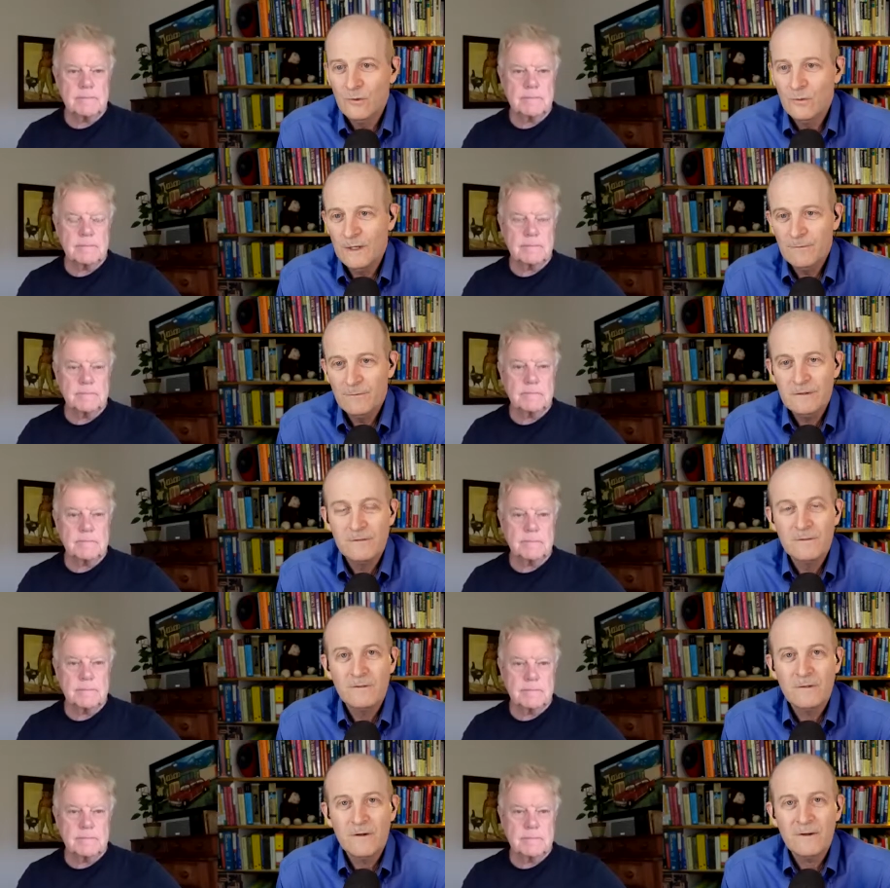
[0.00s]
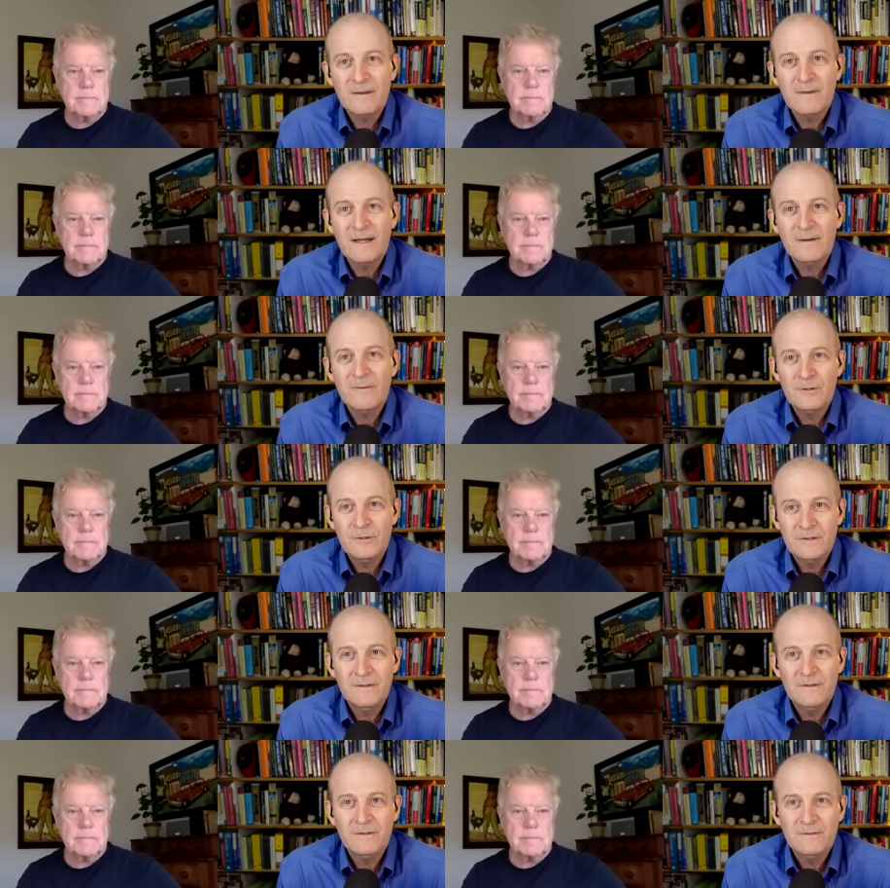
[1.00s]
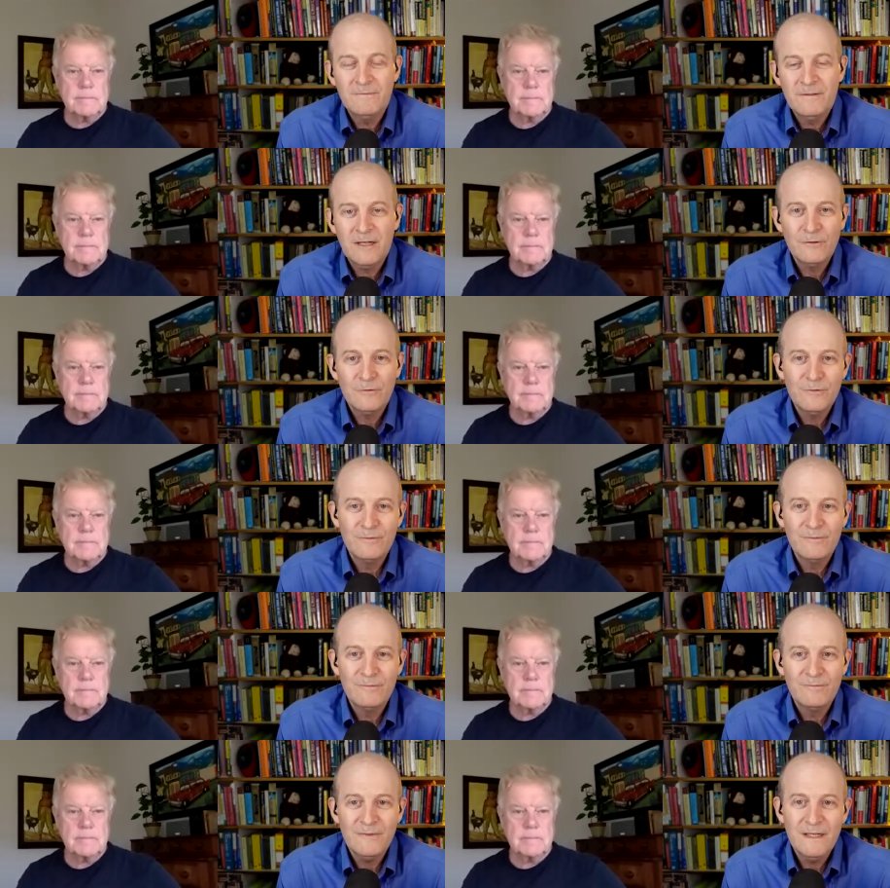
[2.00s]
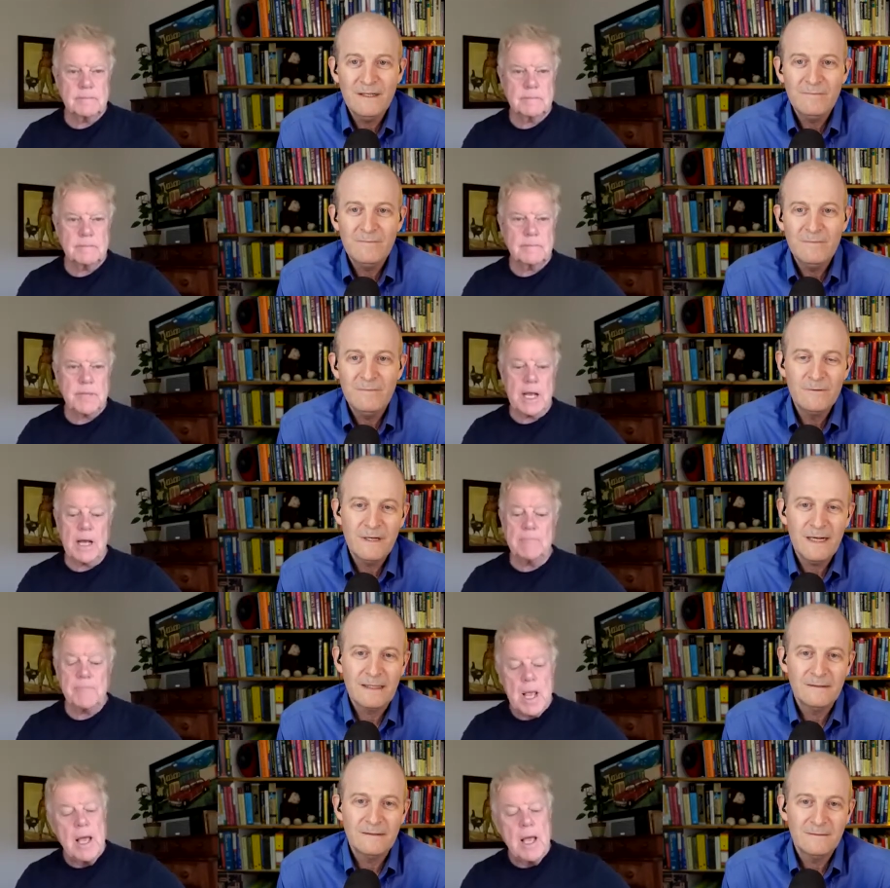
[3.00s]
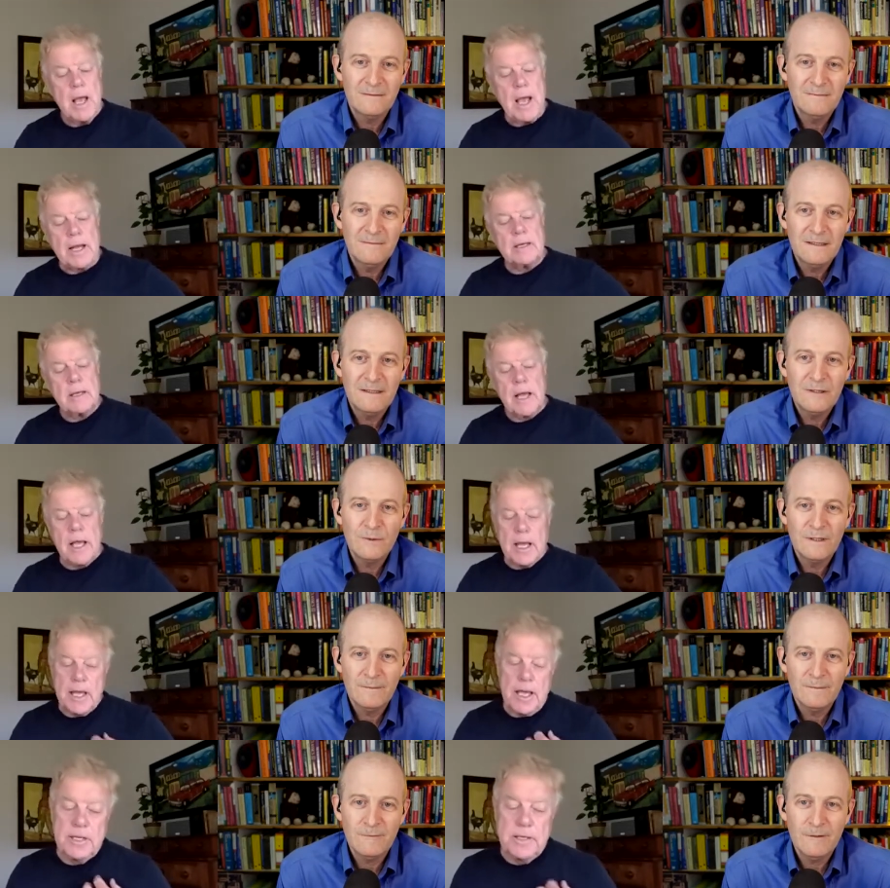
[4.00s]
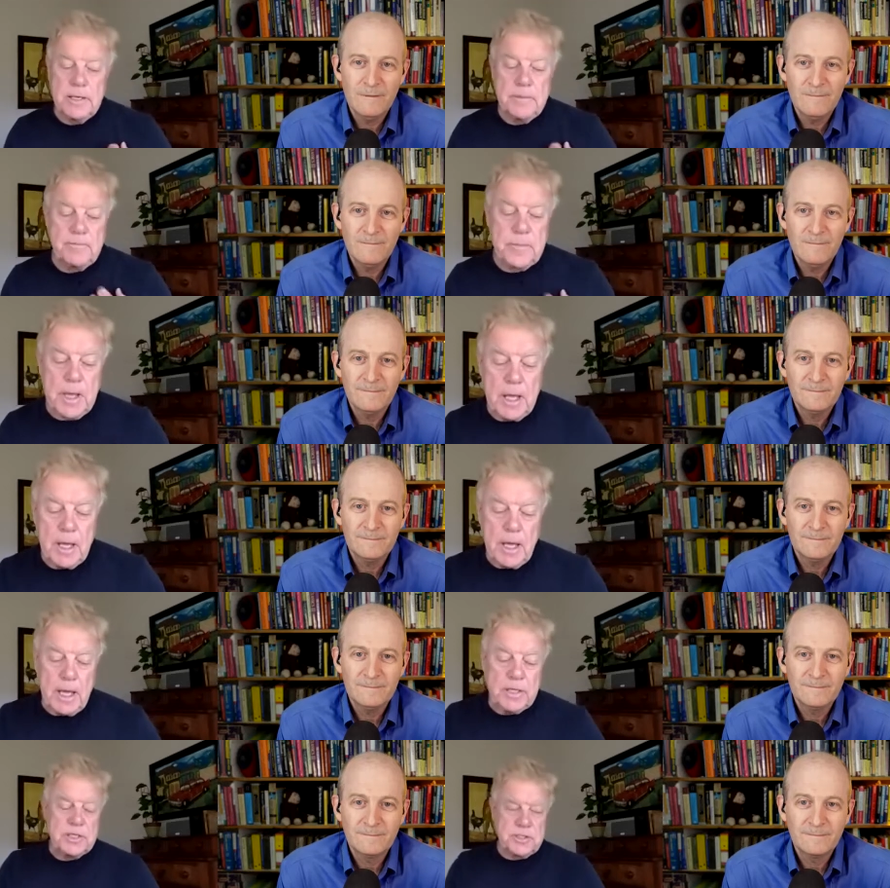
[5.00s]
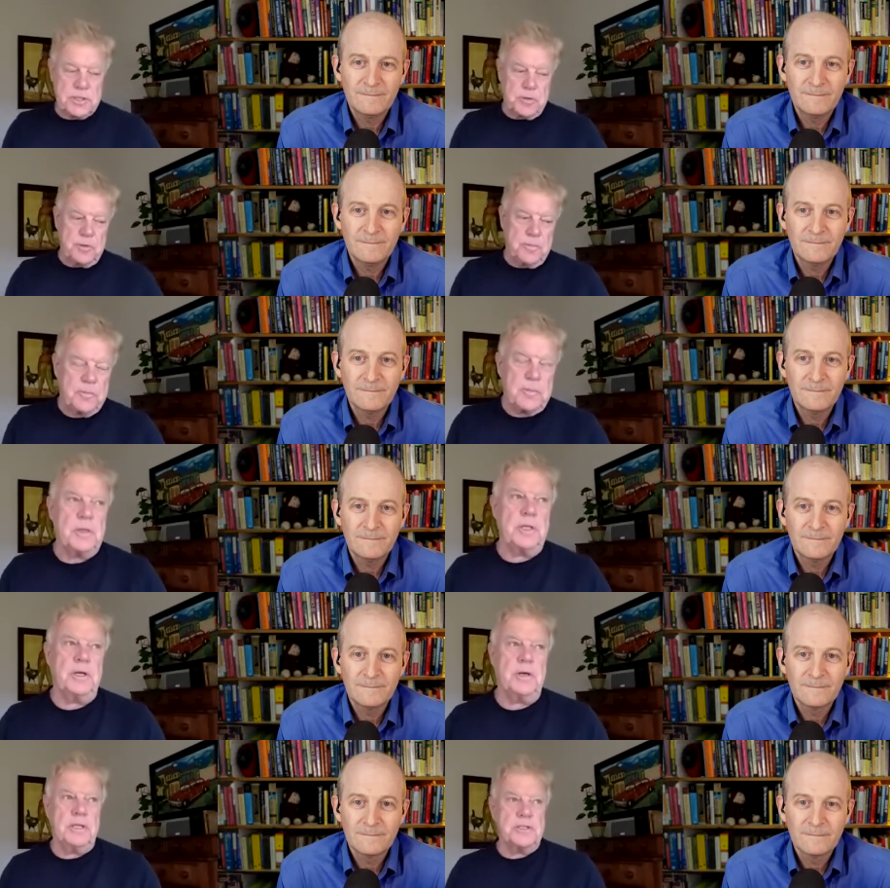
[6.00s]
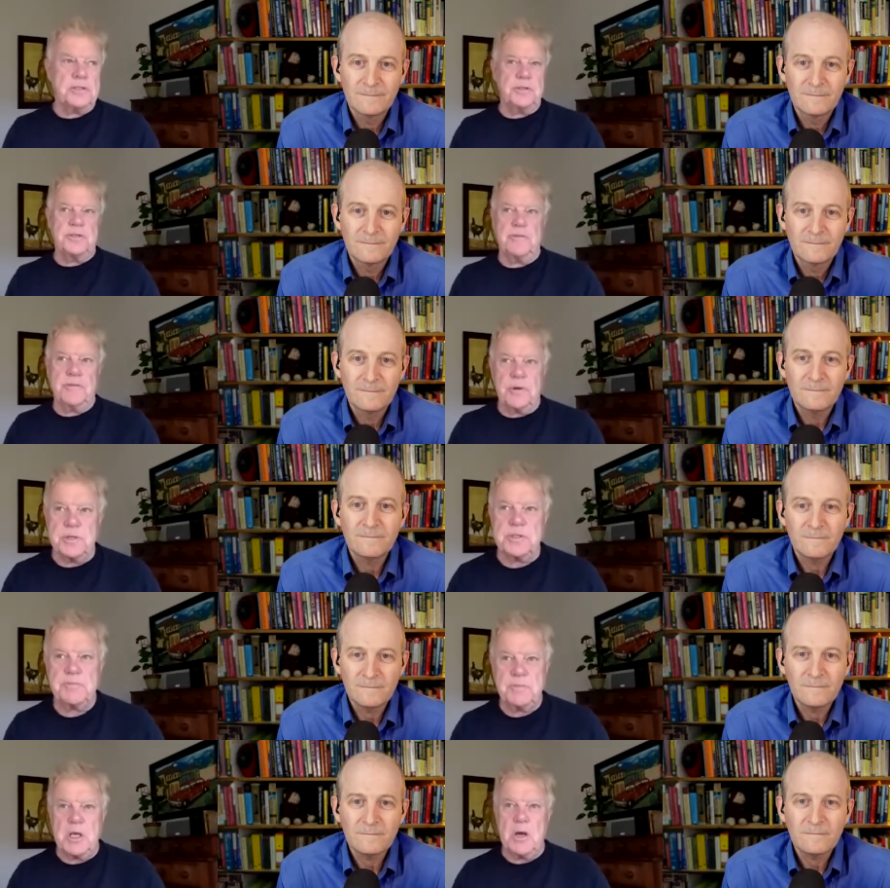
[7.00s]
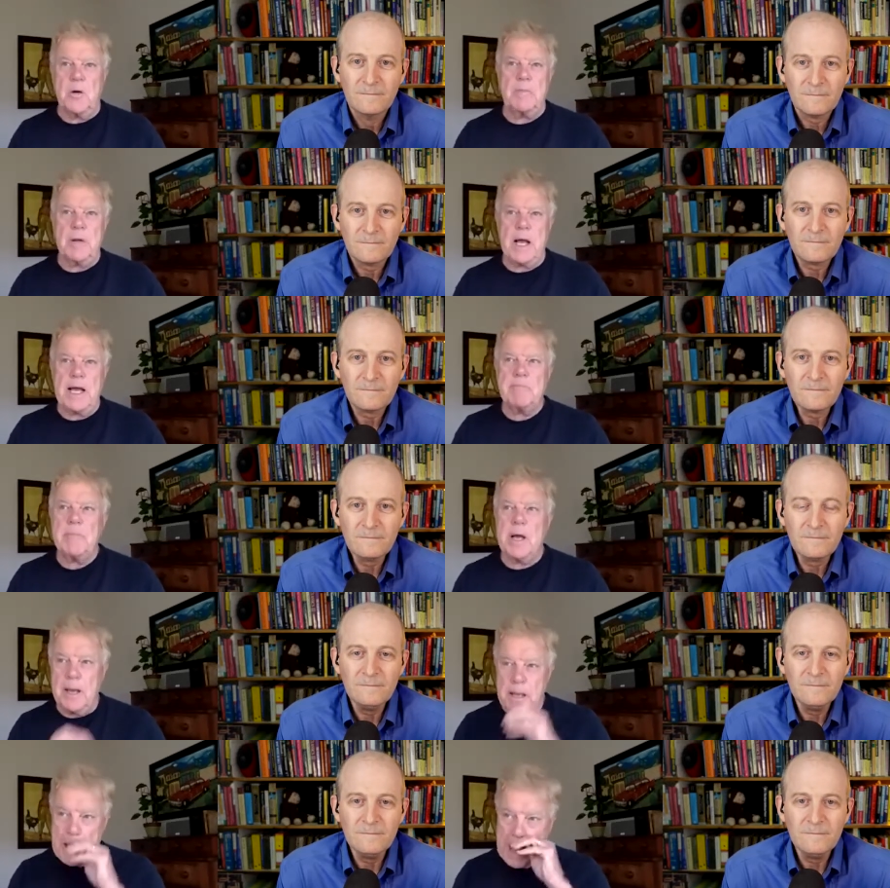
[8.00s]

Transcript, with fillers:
Speaker 1: what Richard's talking about, which is tell the truth and be direct and, and deal with it. And,
Speaker 2: and, just so your listeners and viewers know, I'm, I'm uh,